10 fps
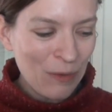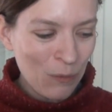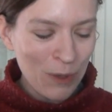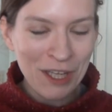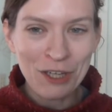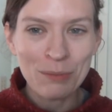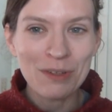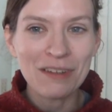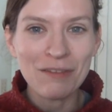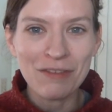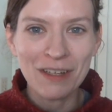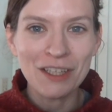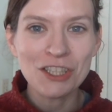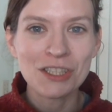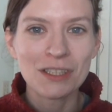100%
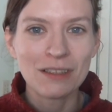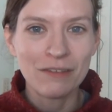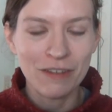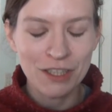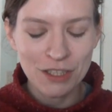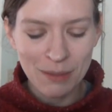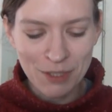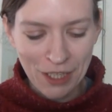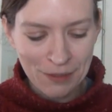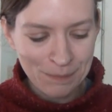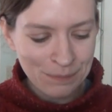finished object.